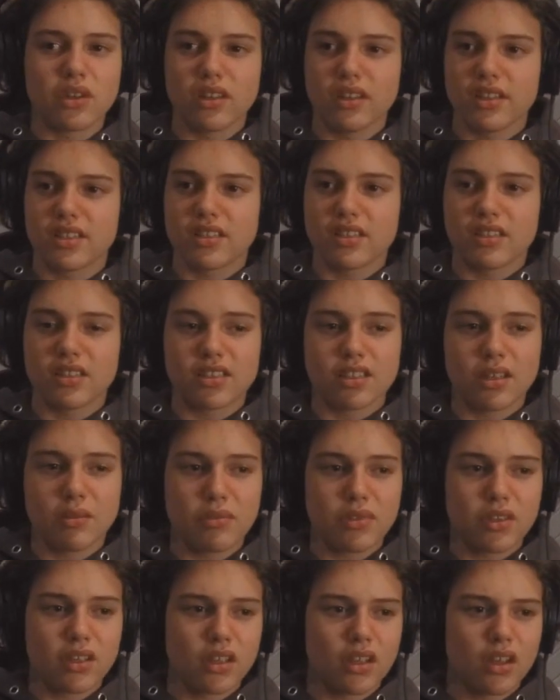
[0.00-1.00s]
to listen to
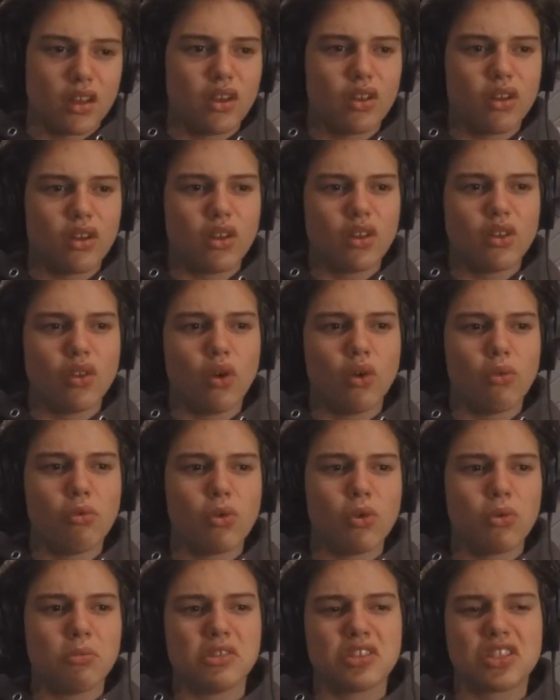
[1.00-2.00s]
something, and not
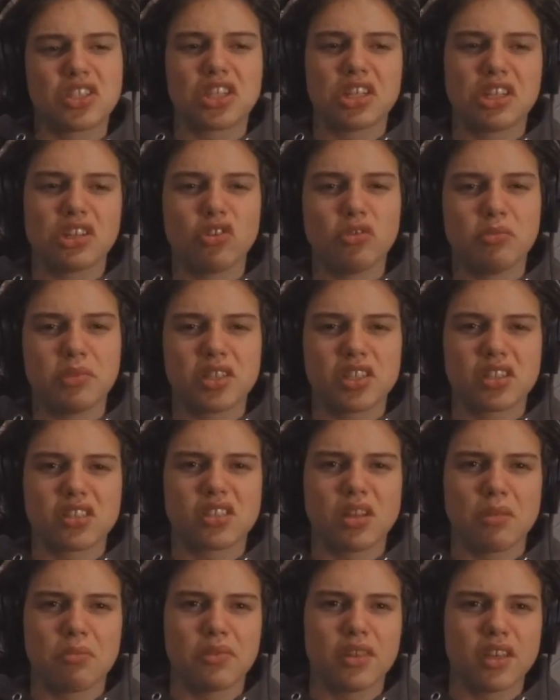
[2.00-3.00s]
almost chill, but just
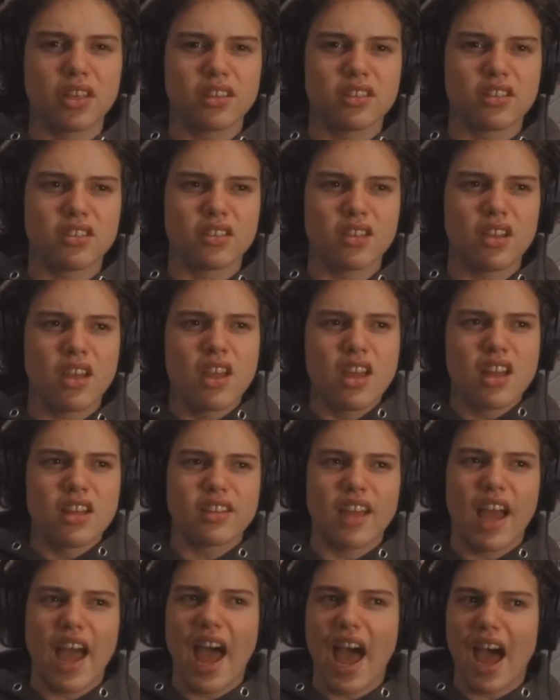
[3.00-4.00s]
something to
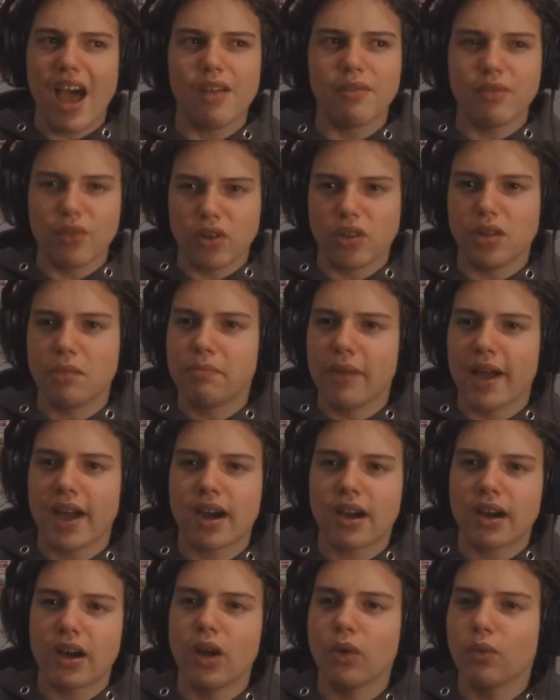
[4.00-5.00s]
have on the
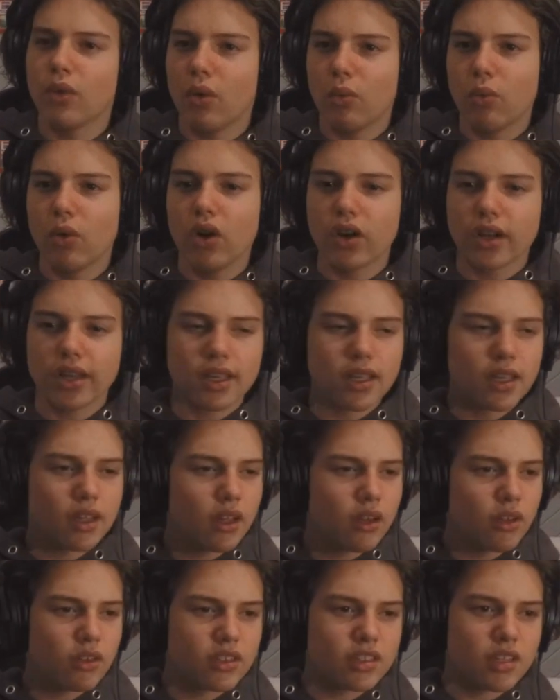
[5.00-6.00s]
background while
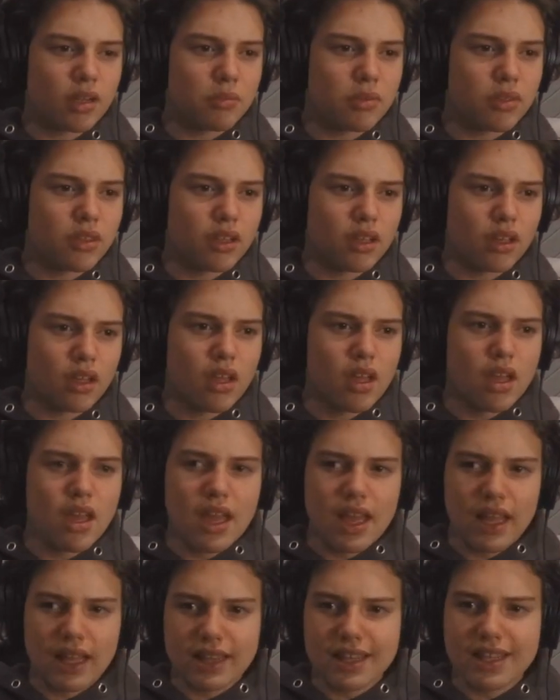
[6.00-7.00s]
working on something.
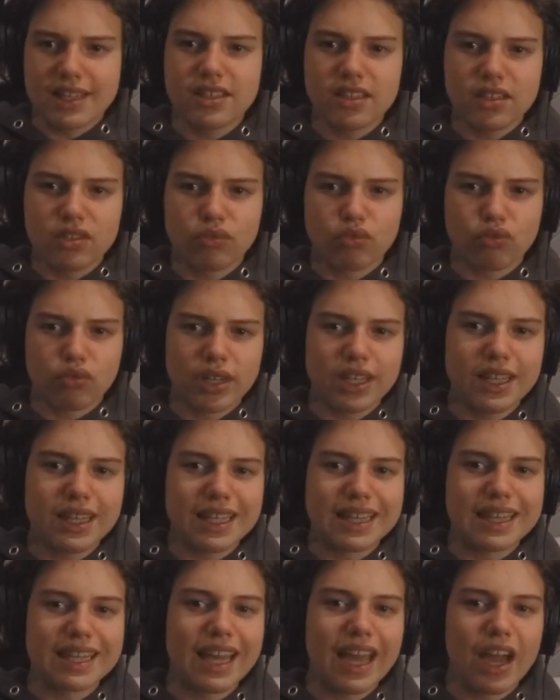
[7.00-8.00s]
This is
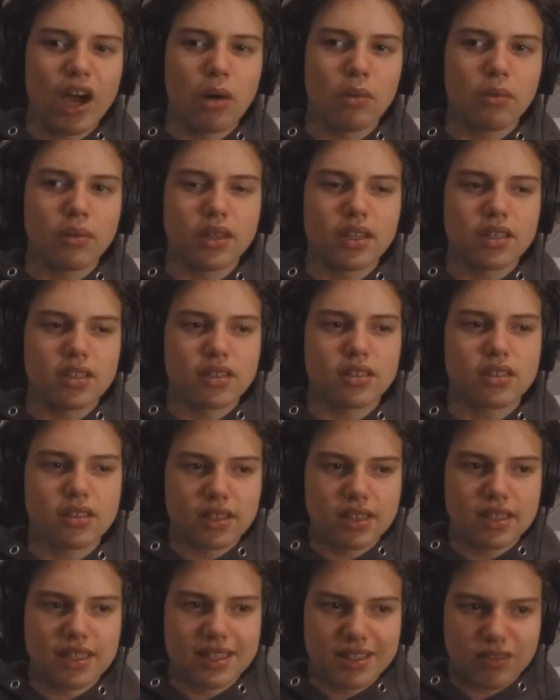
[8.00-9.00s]
really the album. This
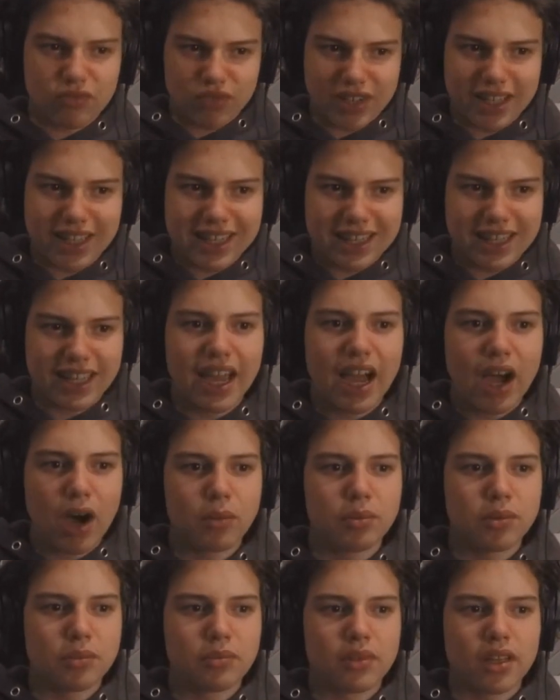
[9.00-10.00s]
is really the
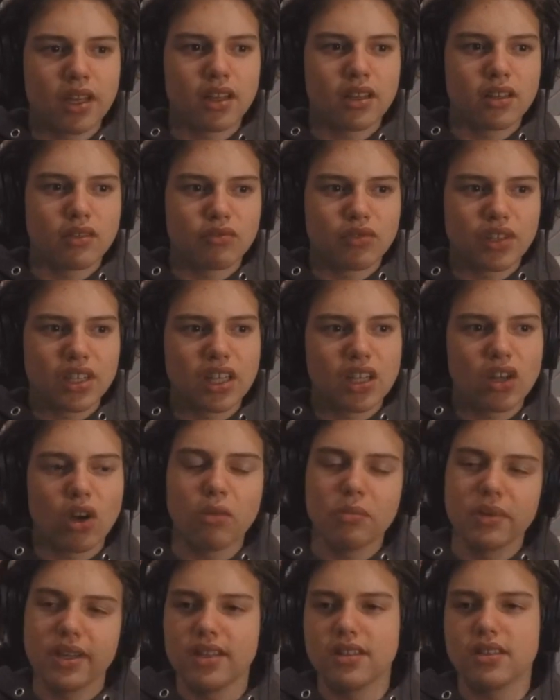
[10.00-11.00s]
album that really got
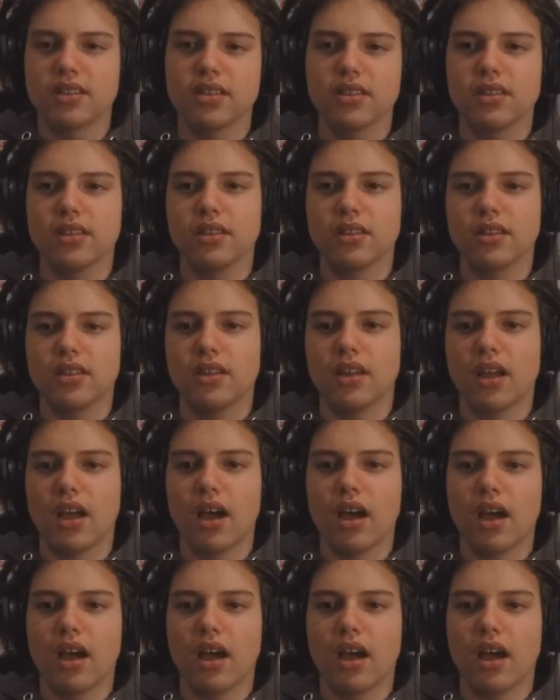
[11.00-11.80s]
me into